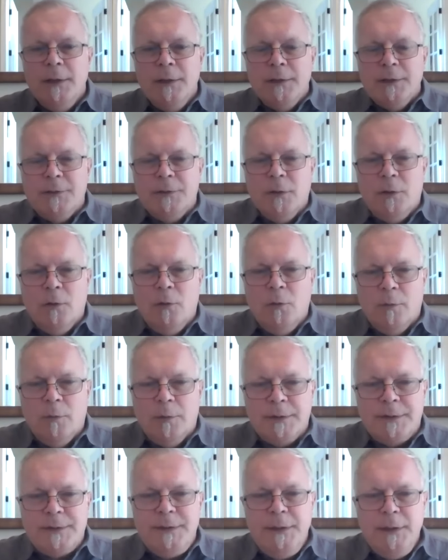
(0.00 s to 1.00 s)
So
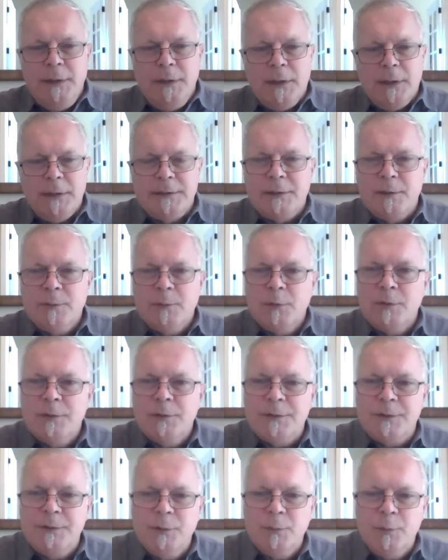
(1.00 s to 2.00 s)
we're seeing
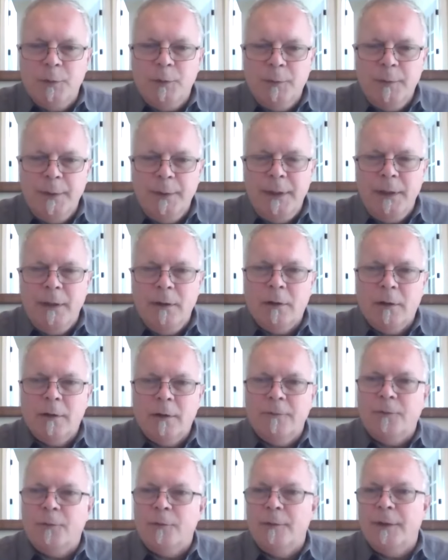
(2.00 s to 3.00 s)
customers deploying
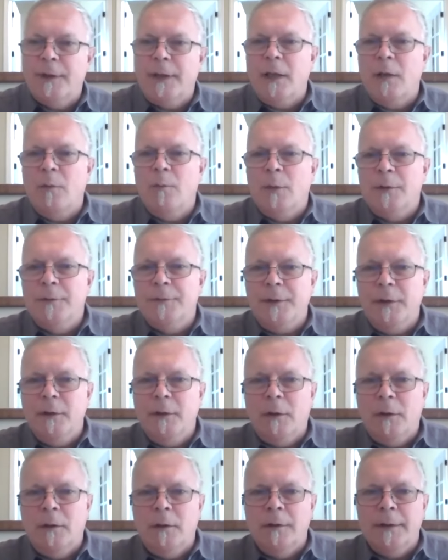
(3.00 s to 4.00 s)
our 400 gig
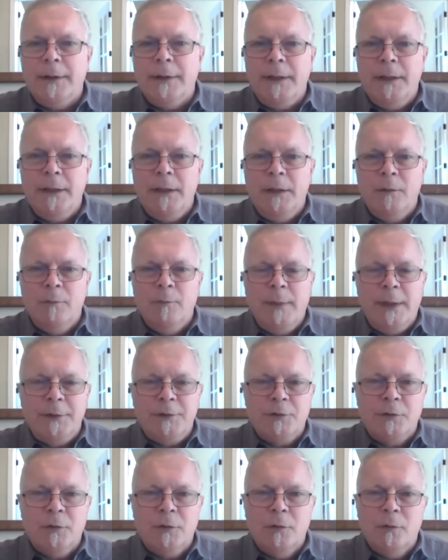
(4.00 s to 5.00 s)
multi-haul in
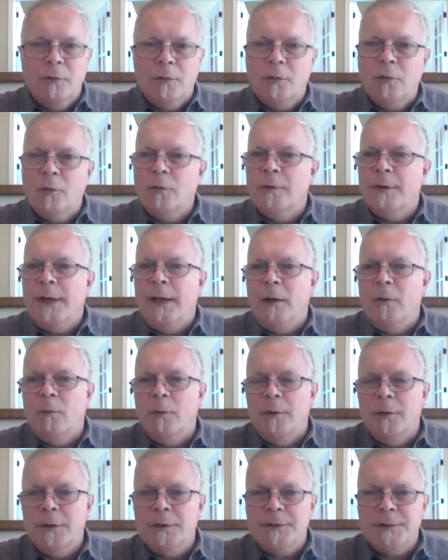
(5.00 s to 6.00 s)
metro core
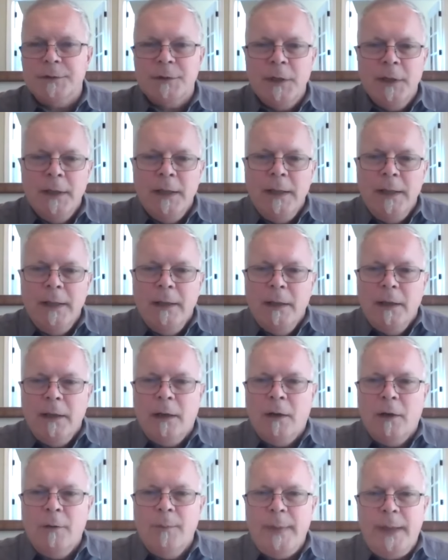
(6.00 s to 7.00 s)
networks,
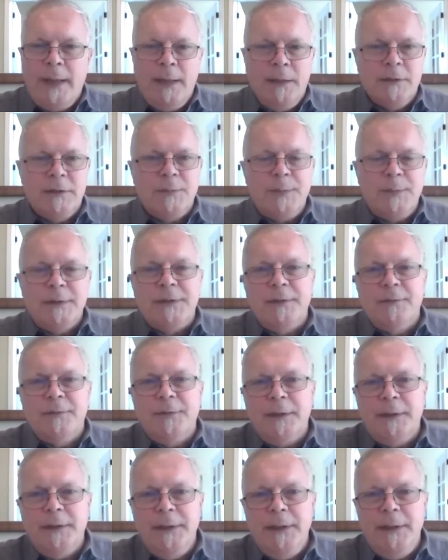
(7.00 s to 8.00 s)
um, and
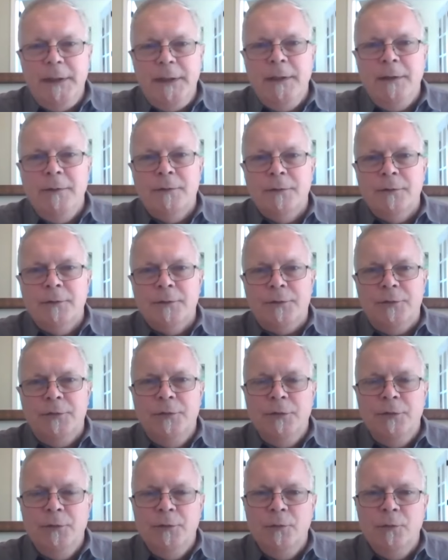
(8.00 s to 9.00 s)
specifically either
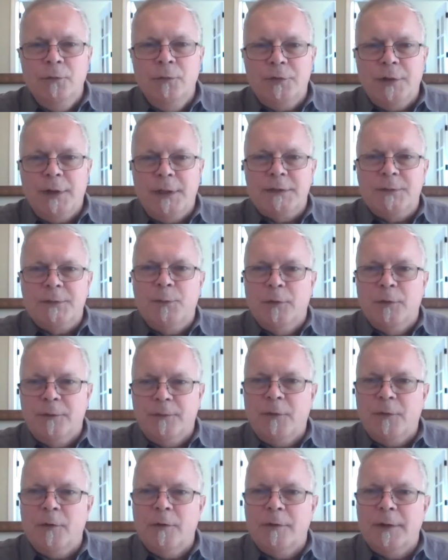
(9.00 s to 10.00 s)
to
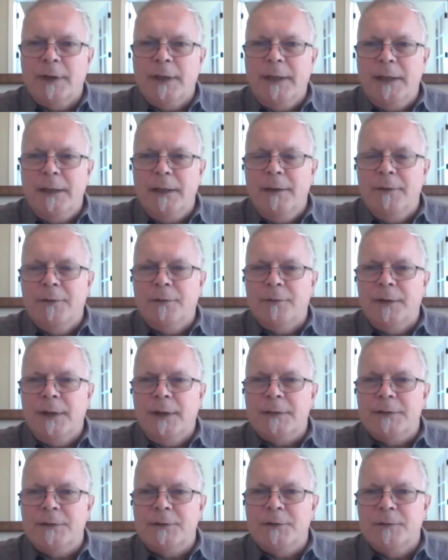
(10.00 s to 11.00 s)
transport 400 gig
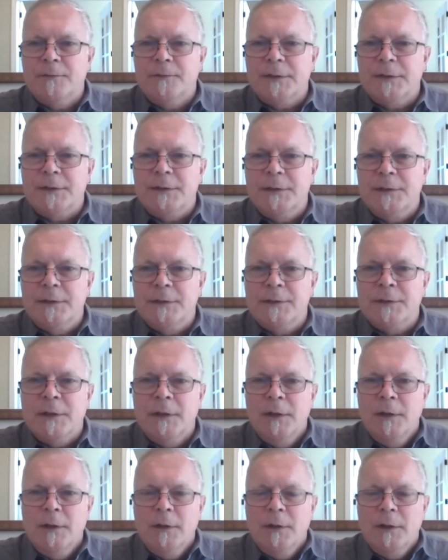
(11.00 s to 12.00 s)
Ethernet services
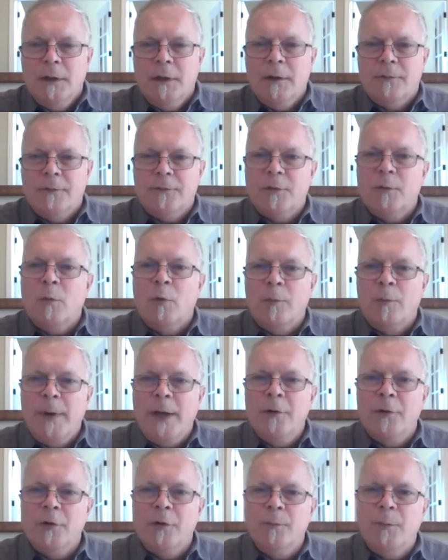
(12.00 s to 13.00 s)
uh, from a
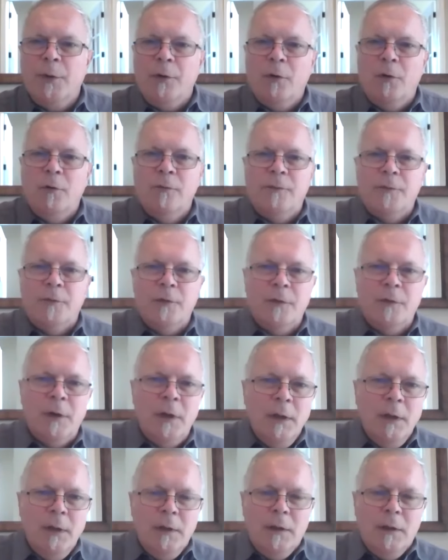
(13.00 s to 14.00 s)
router, but over
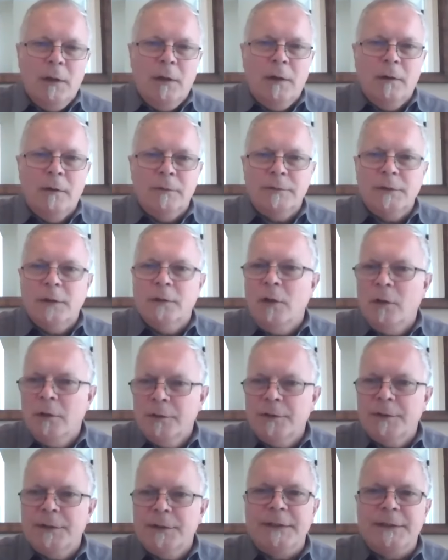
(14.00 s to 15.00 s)
uh,
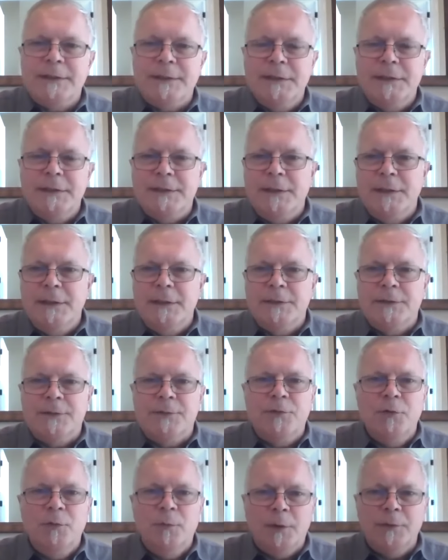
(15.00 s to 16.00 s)
longer
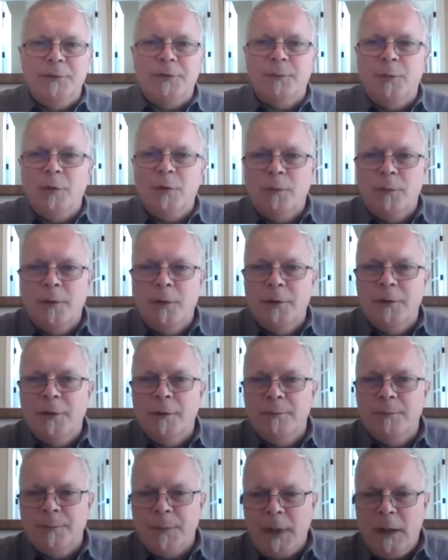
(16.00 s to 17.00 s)
distances through multiple
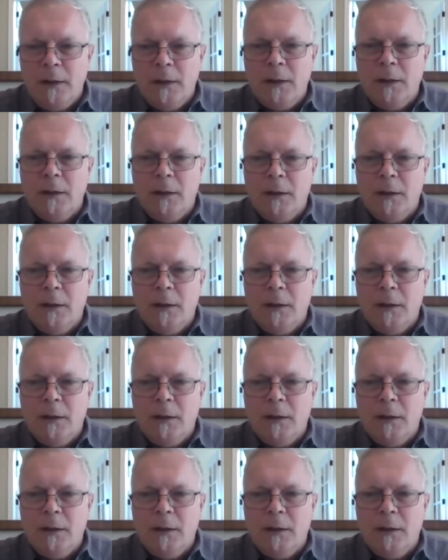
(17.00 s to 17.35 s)
ROADM uh,